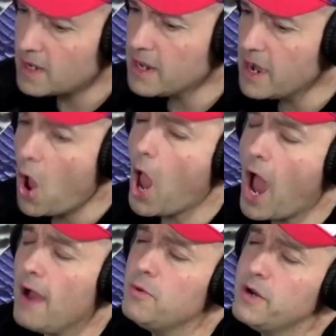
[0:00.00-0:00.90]
And
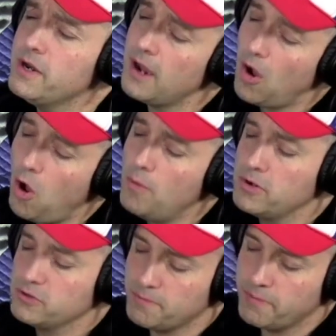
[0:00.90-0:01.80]
I would
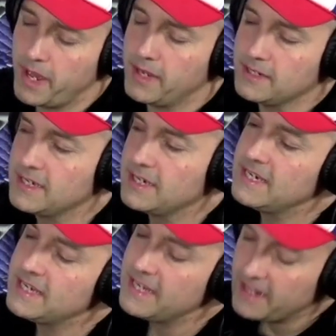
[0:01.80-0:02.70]
almost bet
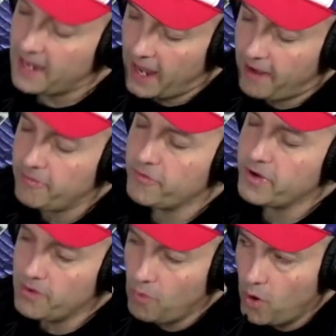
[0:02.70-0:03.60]

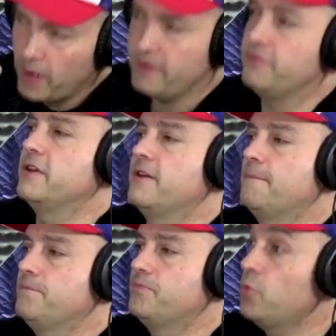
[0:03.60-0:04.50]
every one of
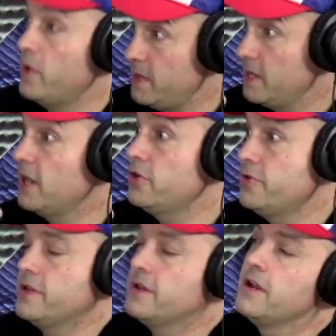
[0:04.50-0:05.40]
them, women
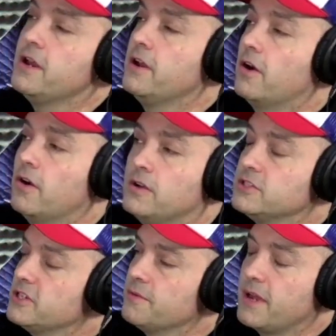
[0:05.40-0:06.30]
included, are
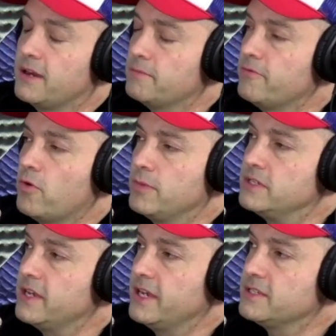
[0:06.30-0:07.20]
on some kind of
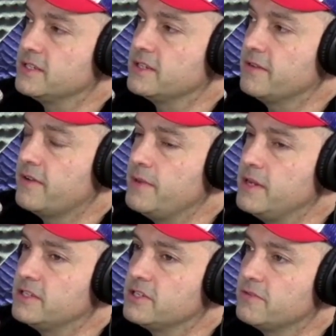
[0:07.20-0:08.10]
performance enhancing stuff. I
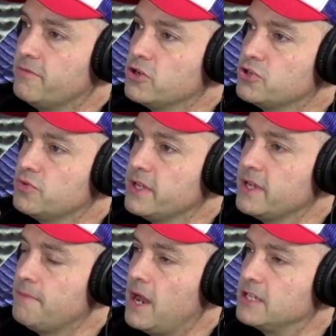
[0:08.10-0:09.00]
mean, it's just virtually
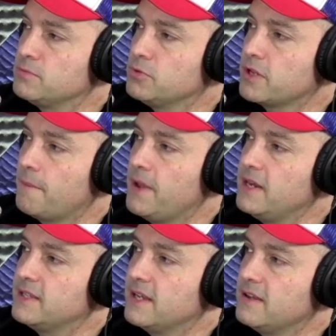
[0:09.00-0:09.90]
impossible to
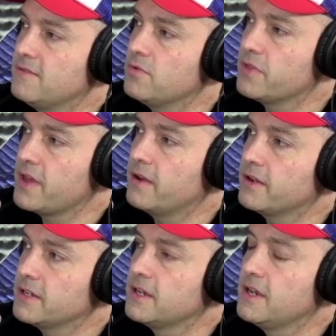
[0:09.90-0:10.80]
compete at that level without it.